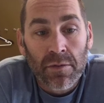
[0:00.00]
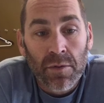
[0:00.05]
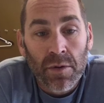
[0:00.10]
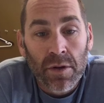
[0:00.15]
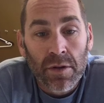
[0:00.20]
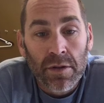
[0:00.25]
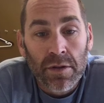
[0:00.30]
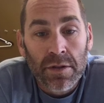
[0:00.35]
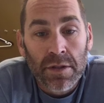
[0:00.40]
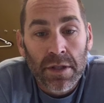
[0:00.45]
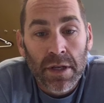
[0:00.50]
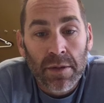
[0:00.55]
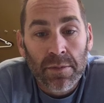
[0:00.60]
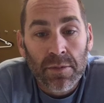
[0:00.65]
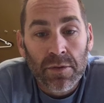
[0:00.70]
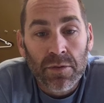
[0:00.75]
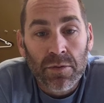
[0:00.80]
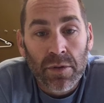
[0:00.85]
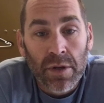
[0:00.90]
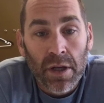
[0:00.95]
where the
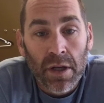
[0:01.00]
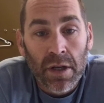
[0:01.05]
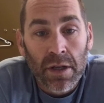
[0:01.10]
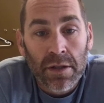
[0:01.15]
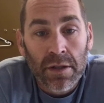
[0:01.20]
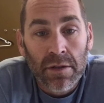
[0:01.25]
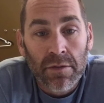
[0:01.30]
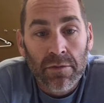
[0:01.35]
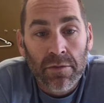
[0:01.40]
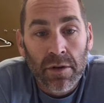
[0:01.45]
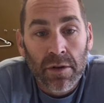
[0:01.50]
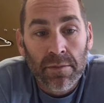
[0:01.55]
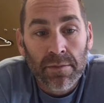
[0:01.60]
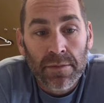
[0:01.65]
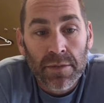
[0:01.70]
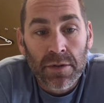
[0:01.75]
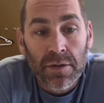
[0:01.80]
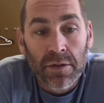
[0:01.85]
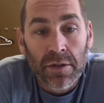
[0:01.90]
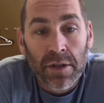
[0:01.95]
samples were collected from,
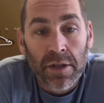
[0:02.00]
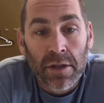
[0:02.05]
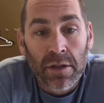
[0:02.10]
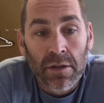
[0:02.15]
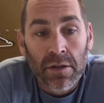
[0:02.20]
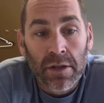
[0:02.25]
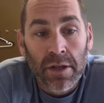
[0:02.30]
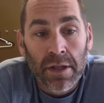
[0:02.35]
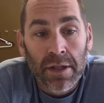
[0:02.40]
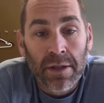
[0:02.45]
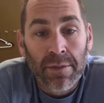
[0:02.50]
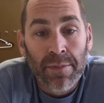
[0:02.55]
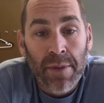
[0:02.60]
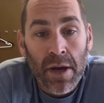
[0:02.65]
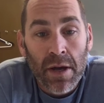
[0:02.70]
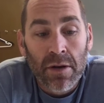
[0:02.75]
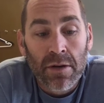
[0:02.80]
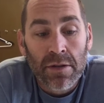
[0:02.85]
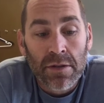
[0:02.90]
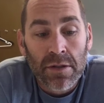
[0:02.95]
so you can look at the
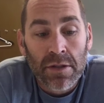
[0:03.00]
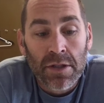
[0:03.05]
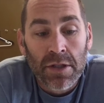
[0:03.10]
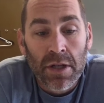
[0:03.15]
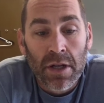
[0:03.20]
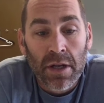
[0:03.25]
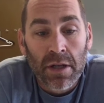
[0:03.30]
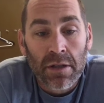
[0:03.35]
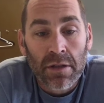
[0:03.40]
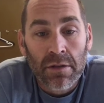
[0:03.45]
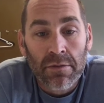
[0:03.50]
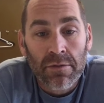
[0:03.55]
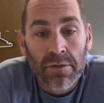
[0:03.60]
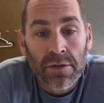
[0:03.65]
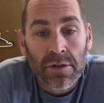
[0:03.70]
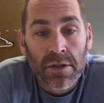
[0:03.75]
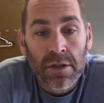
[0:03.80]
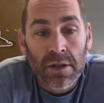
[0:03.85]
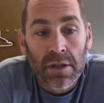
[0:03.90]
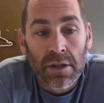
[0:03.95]
patterns of genetic
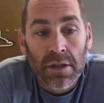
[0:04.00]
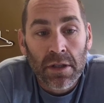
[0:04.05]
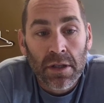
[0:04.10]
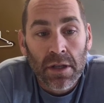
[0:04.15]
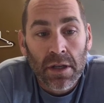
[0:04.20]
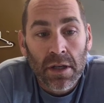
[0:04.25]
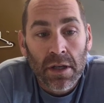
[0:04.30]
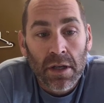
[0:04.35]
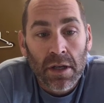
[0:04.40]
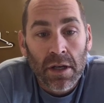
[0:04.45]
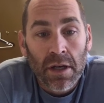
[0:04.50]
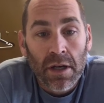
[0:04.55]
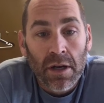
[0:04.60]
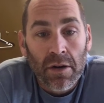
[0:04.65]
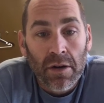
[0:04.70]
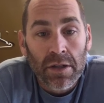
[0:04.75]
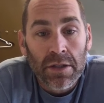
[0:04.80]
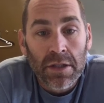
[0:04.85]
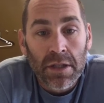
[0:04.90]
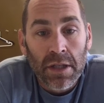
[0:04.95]
diversity
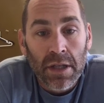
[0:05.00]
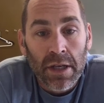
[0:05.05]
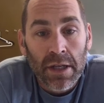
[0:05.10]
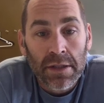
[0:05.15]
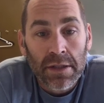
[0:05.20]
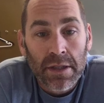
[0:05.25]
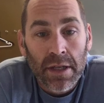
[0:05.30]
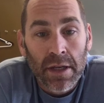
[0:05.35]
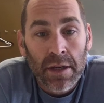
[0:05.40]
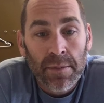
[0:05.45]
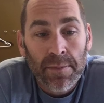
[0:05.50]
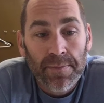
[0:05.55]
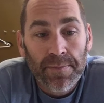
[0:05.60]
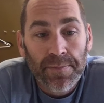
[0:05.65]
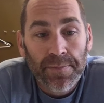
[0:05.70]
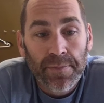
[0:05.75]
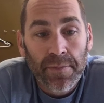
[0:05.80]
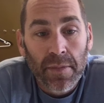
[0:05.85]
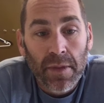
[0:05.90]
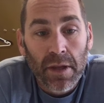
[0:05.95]
across the landscape.
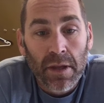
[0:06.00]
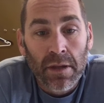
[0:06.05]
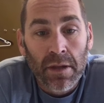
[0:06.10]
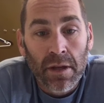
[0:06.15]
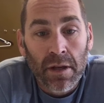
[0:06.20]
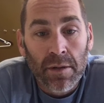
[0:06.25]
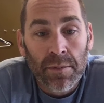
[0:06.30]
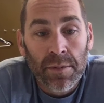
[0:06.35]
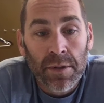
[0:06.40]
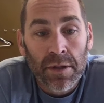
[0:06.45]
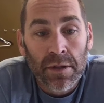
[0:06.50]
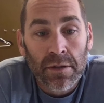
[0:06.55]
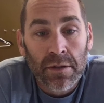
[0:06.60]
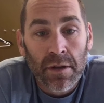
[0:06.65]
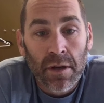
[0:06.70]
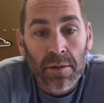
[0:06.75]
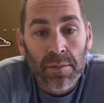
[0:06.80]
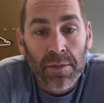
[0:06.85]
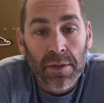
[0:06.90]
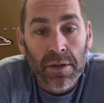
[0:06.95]
And that'll be the
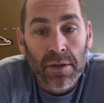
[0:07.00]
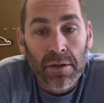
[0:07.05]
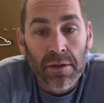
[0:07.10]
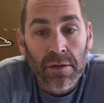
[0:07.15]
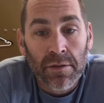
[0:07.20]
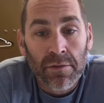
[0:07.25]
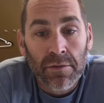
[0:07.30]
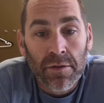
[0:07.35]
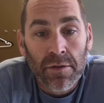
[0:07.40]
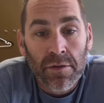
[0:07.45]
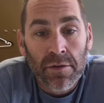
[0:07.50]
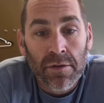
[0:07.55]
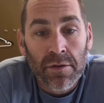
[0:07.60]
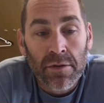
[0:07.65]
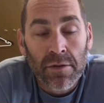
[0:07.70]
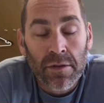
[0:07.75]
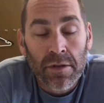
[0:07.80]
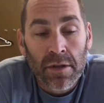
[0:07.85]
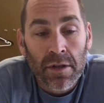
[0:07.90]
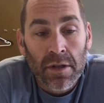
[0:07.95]
topic of the
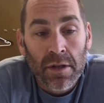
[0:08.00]
third